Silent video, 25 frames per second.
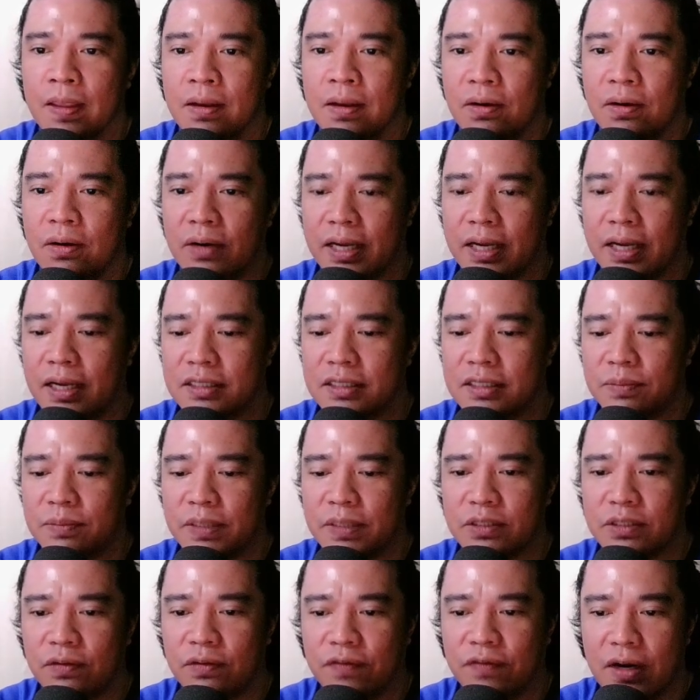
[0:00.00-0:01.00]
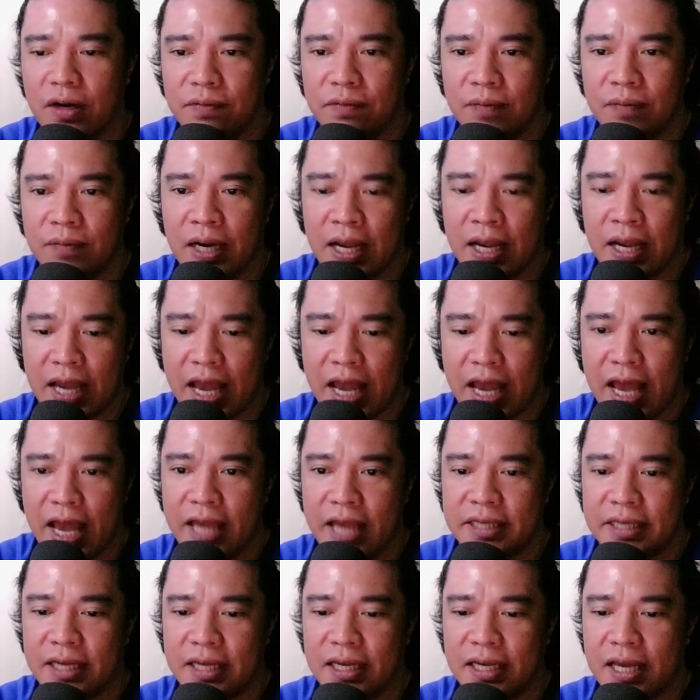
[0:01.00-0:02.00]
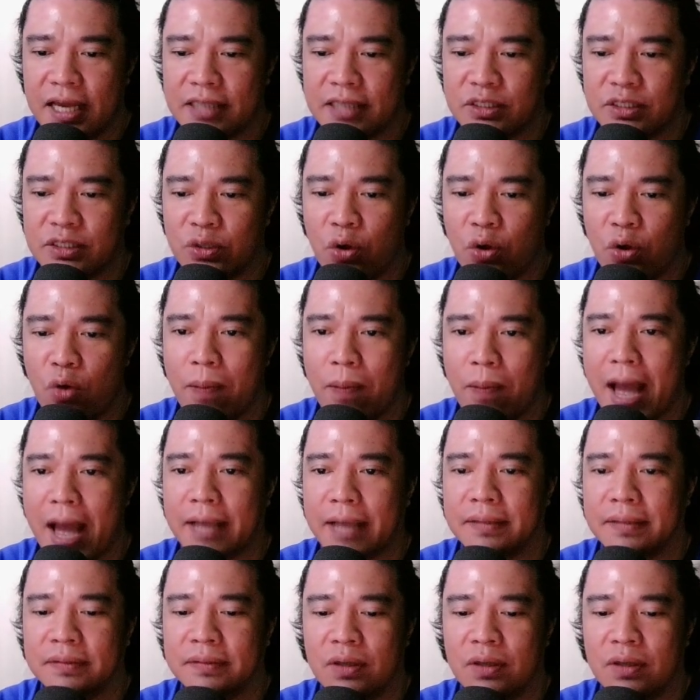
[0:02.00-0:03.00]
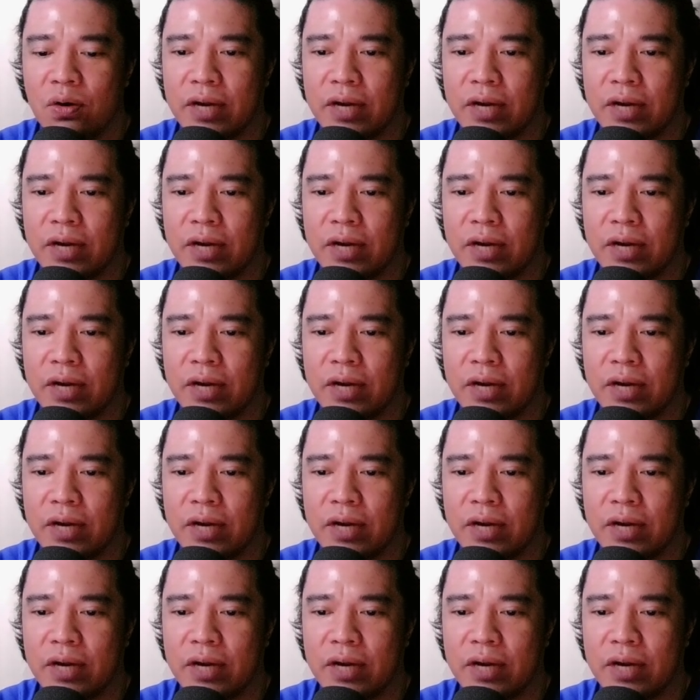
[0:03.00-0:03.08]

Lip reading: Okay, let's press confirm. And let's go back.